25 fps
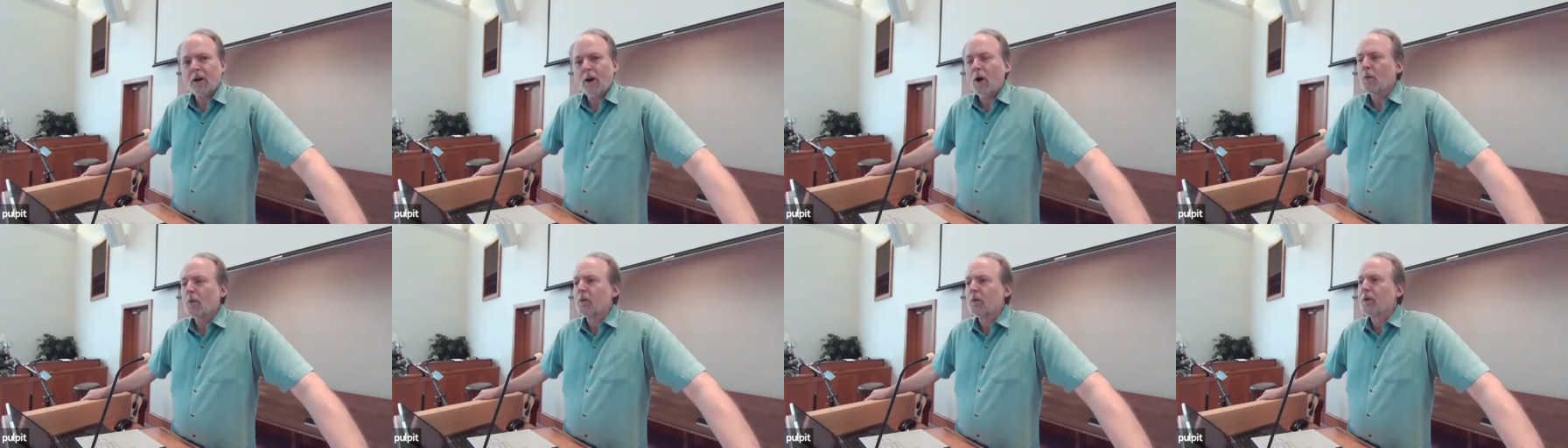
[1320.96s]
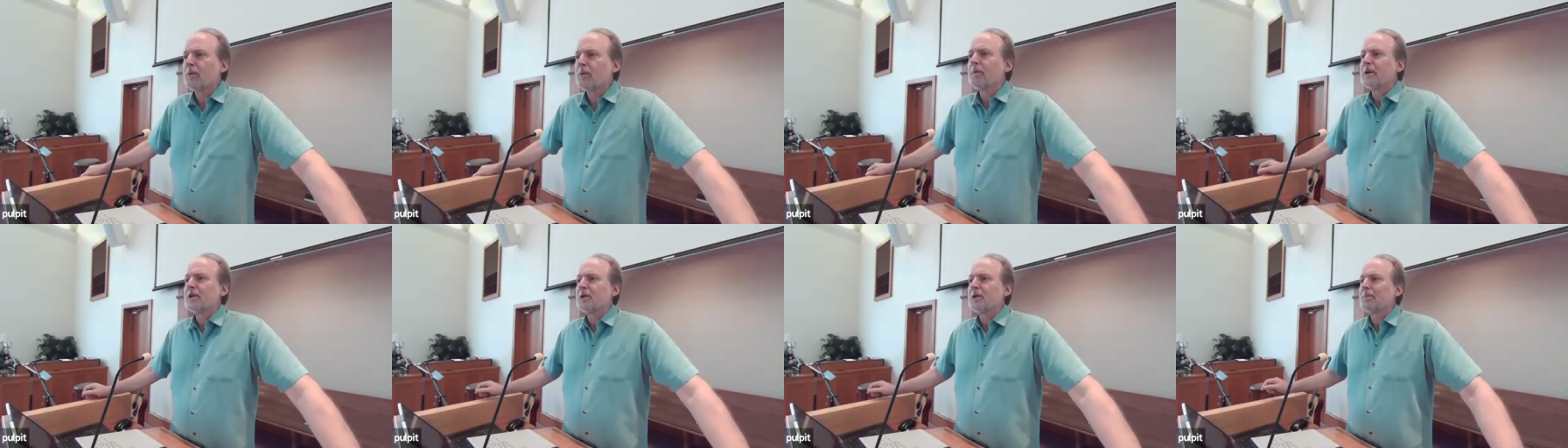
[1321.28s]

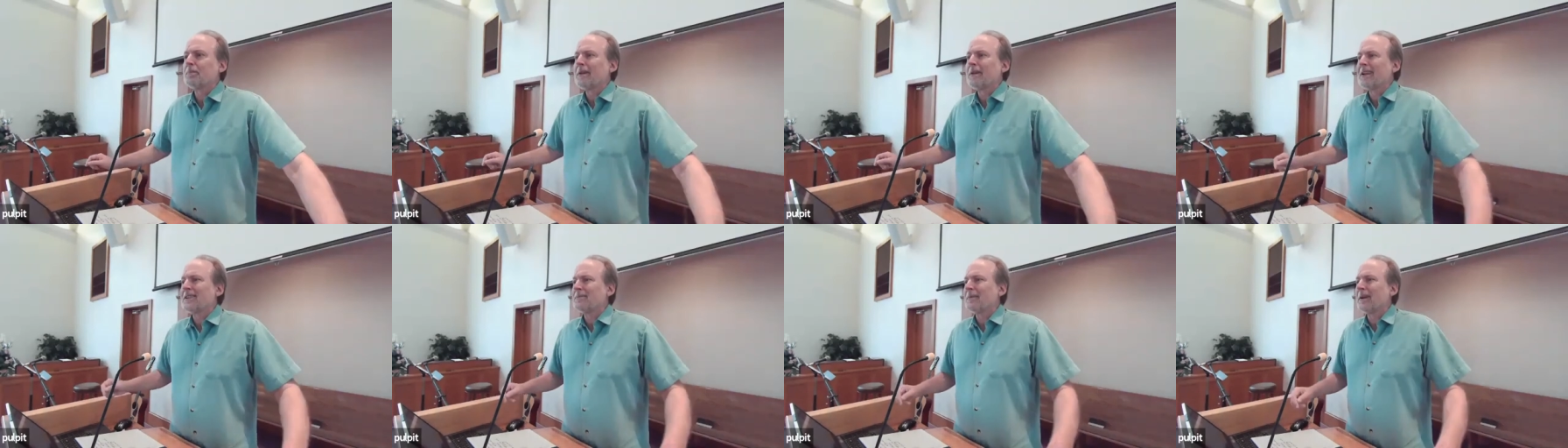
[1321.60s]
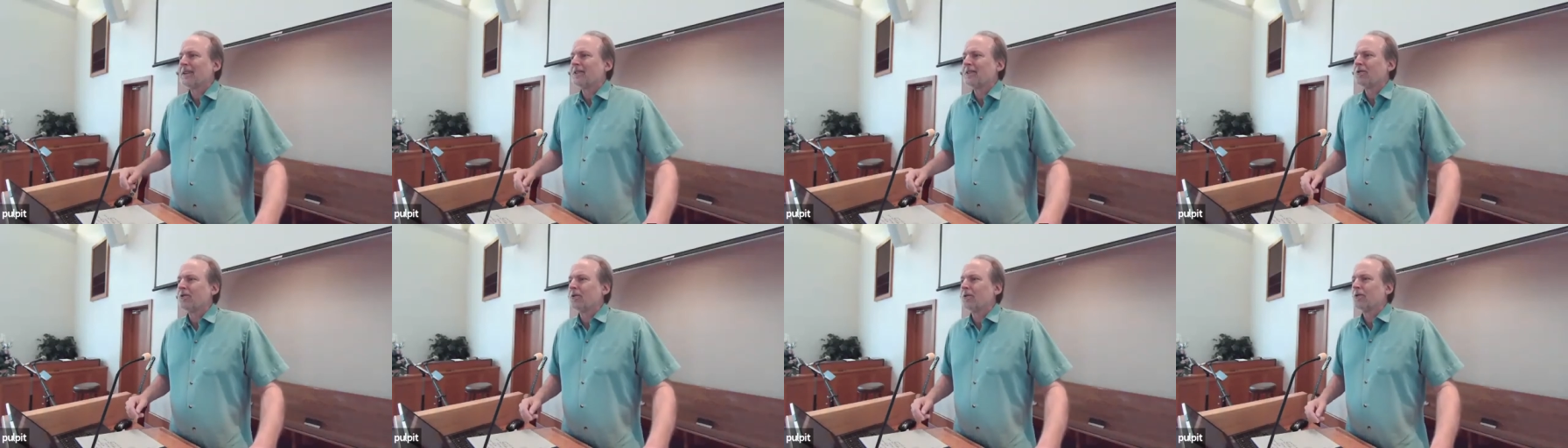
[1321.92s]
together, along with
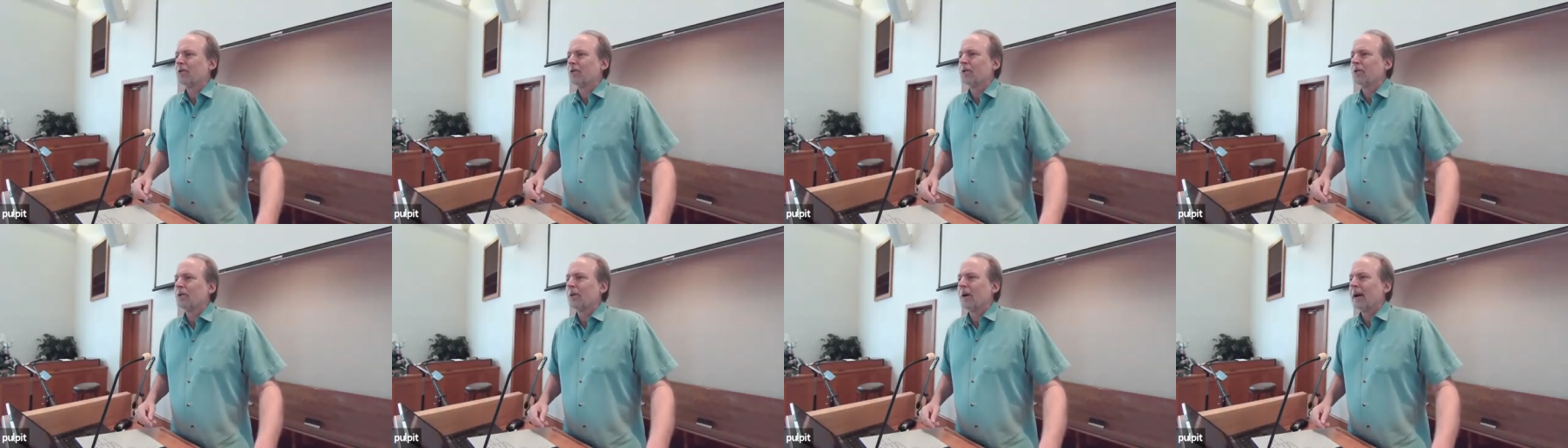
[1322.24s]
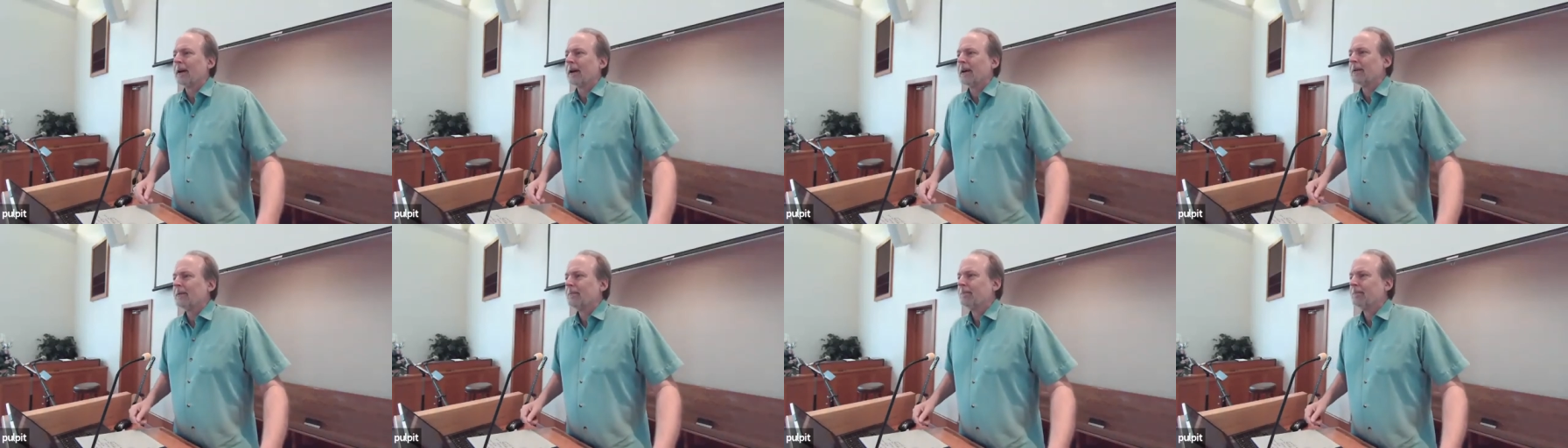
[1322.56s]
Bishop Desmond
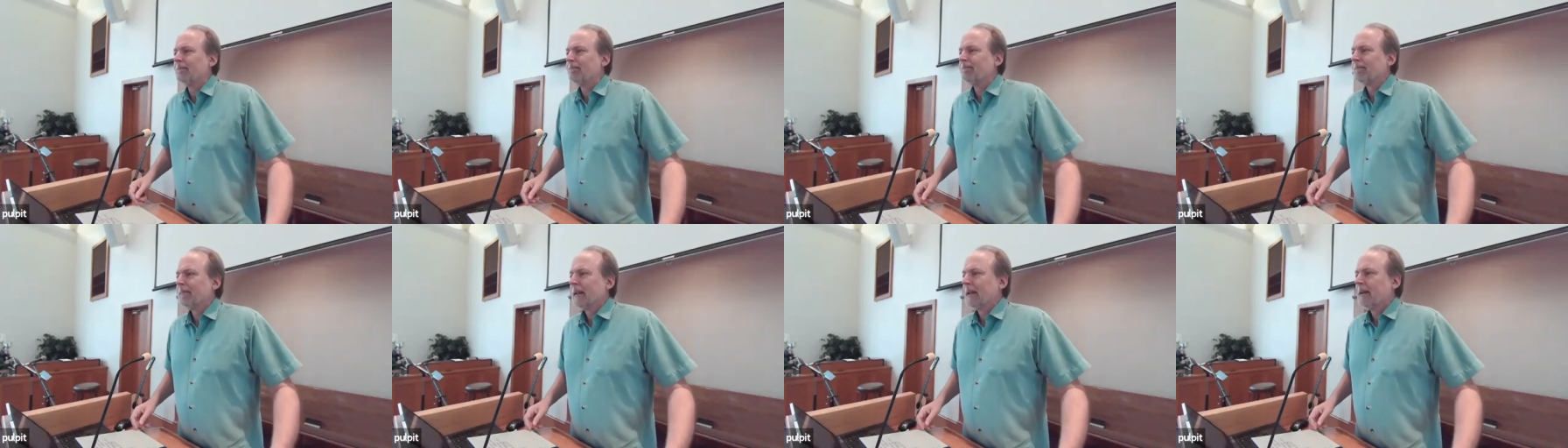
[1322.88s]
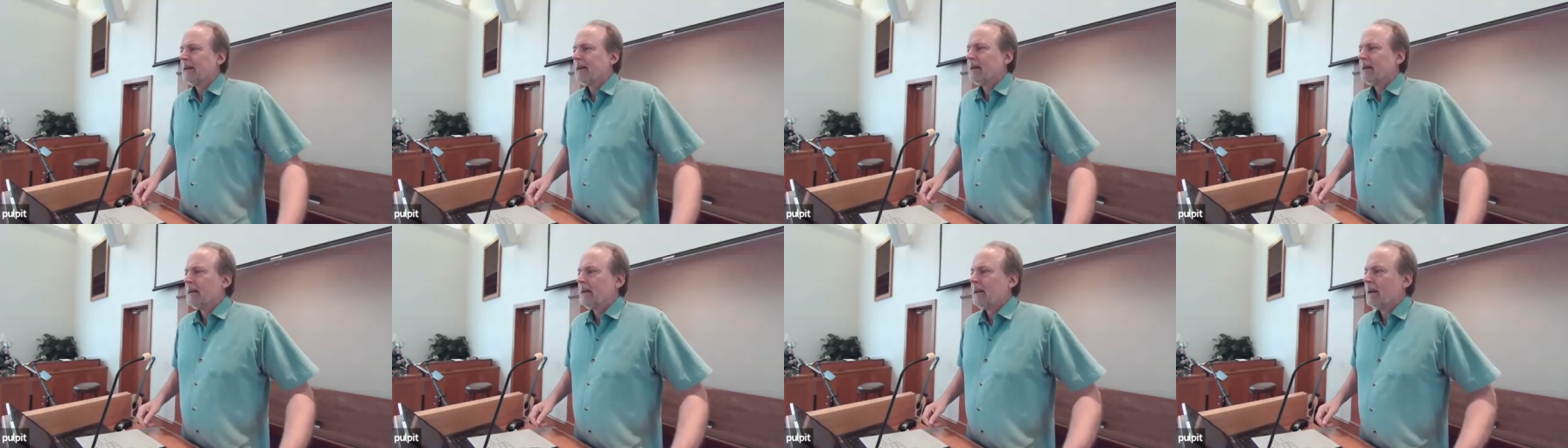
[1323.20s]
Tutu,
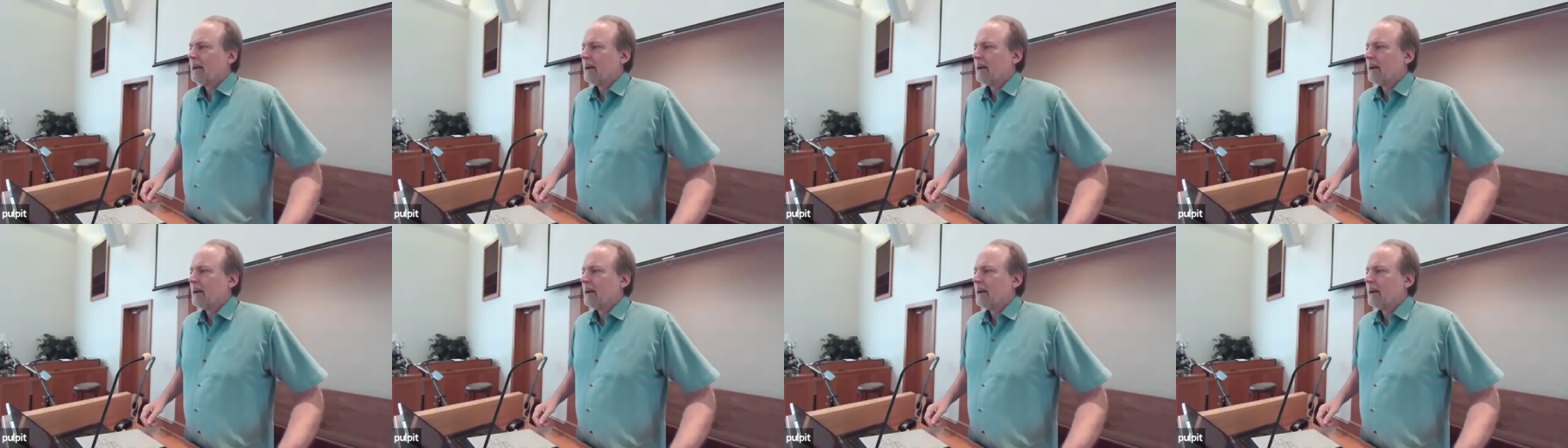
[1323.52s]
a,